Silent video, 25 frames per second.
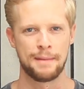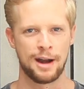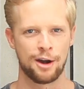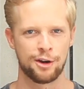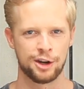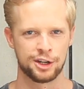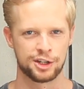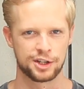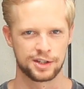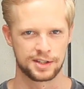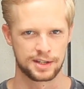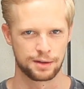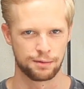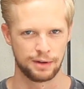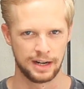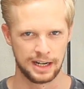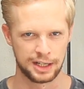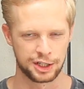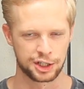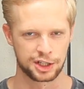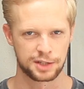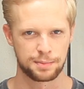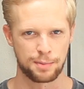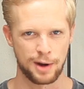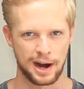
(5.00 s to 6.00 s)
marriage is a
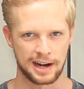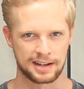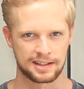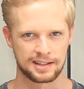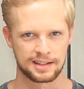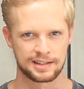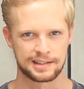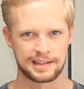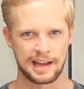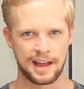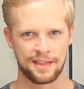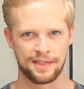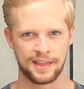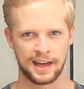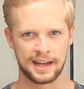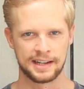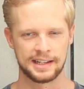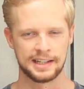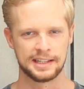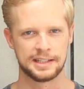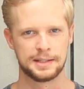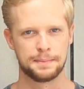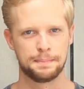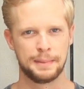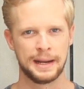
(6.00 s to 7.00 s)
religious practice and
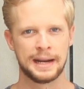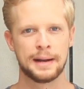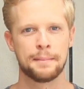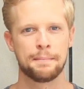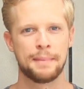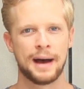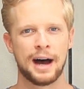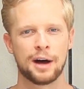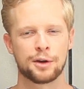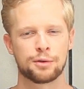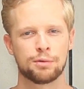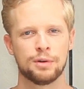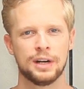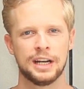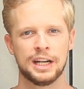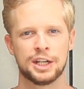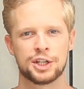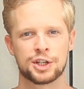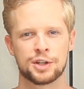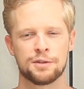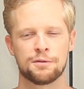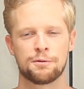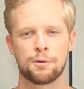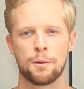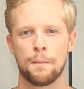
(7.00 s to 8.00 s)
that it's been about
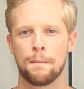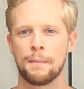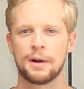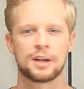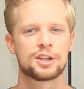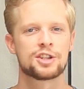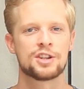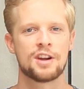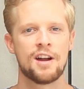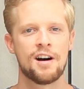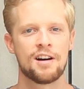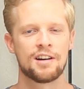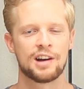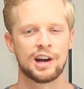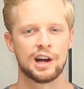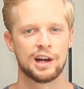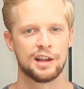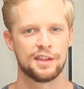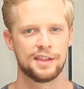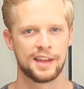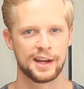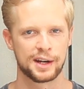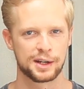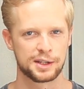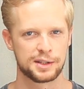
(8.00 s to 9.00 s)
religion for much
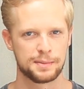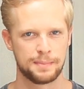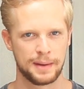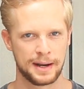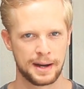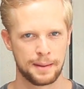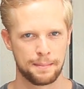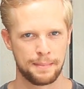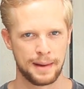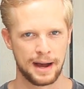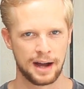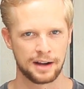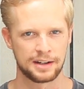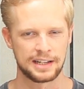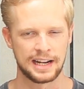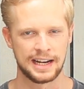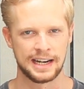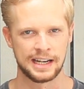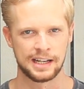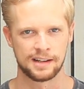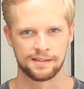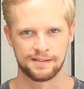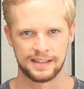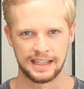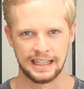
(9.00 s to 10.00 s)
longer than it's been about
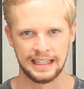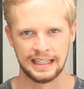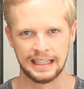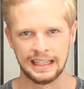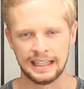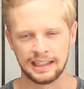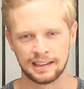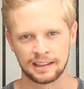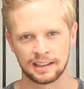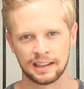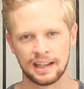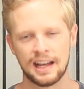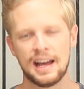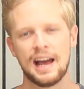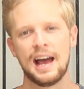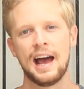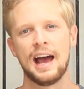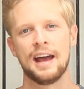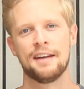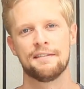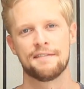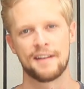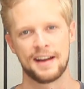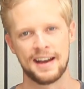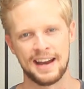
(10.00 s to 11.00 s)
any of the legal
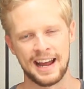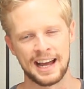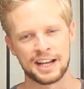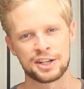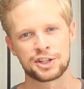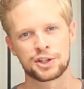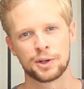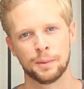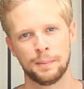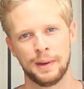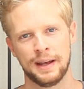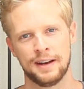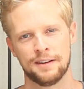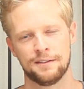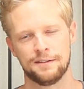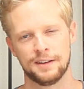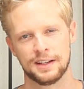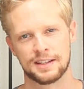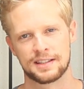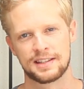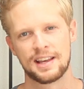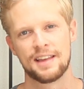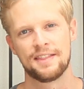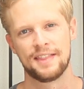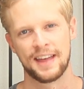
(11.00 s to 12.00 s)
and financial
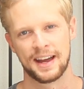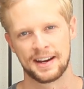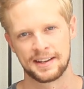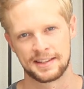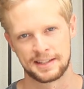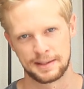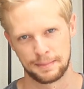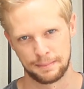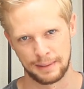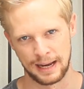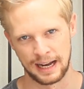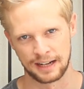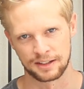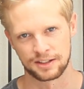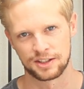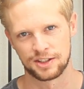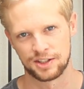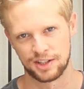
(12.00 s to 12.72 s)
benefits that it's about